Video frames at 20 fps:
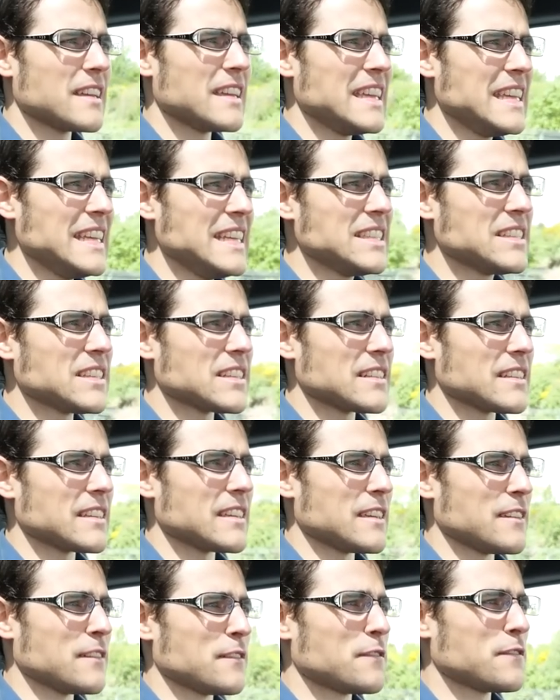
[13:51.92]

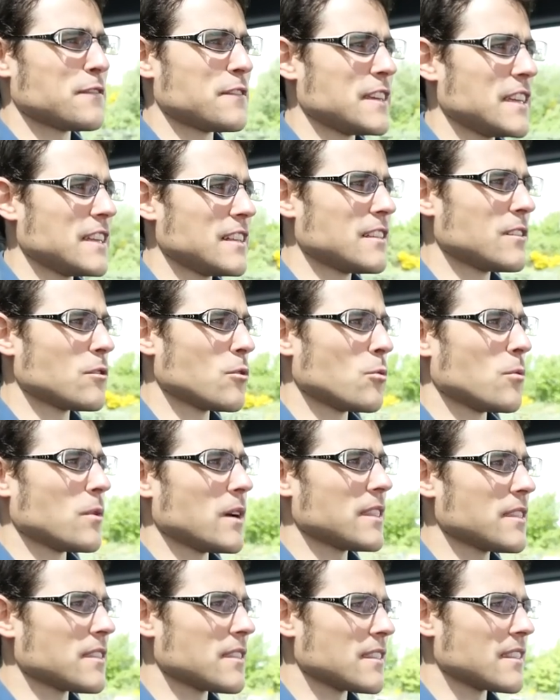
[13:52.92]
easily feel
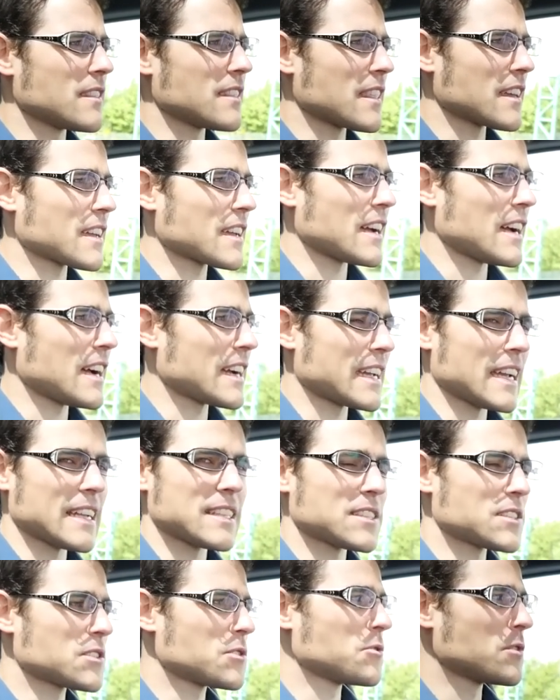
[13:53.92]
when the car
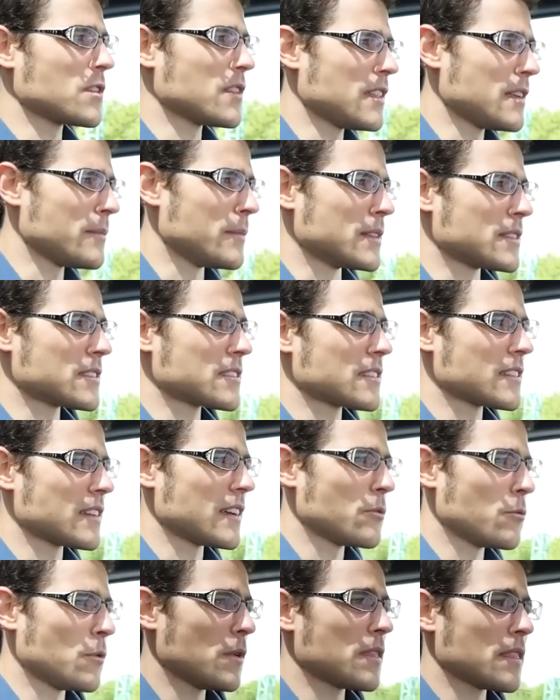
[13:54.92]
gets to the limits
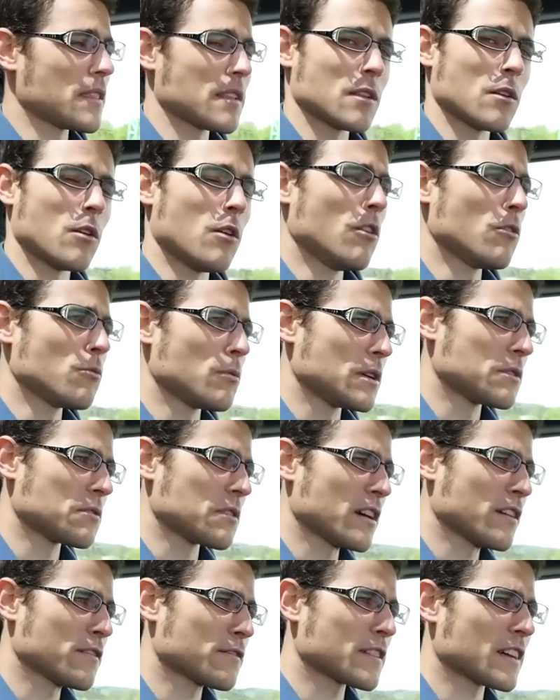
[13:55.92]
with an all-wheel
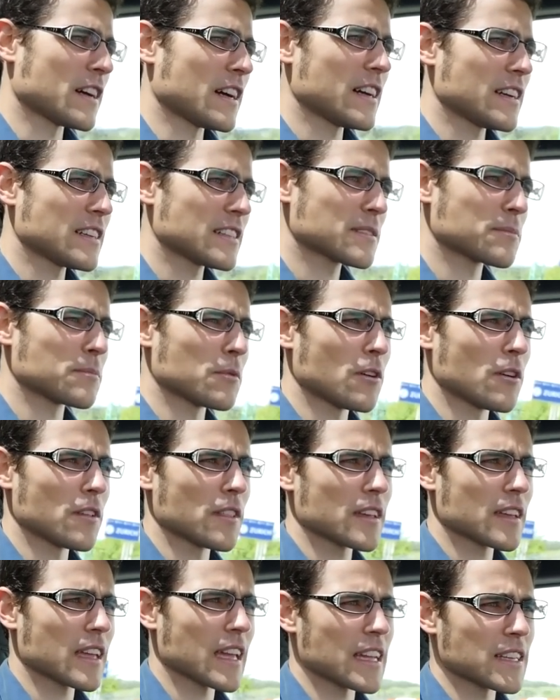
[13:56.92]
drive car it's more
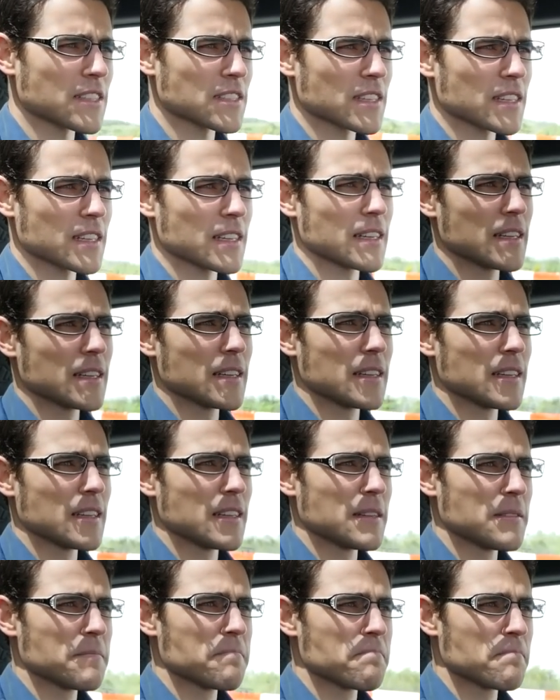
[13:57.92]
the case
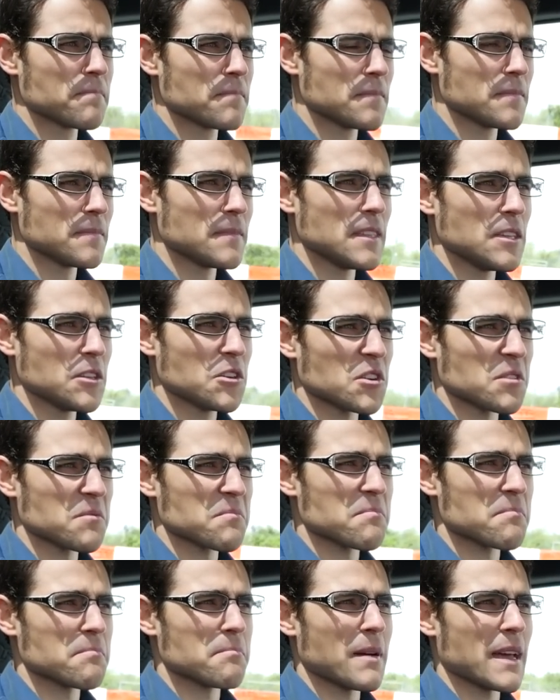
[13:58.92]
you
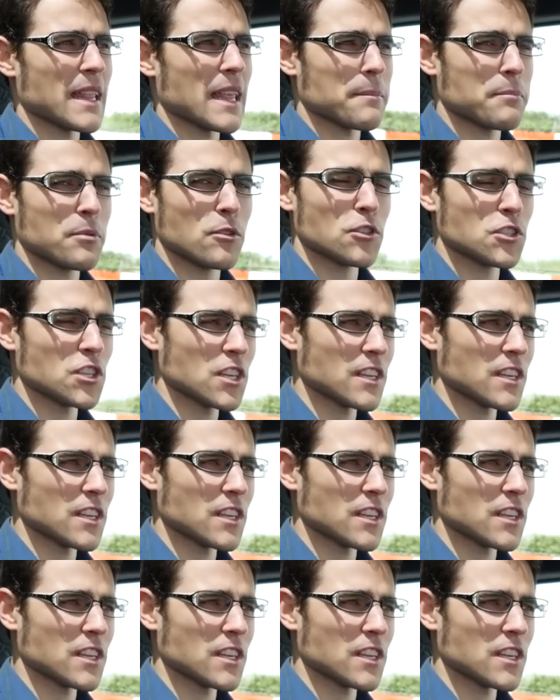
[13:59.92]
can better push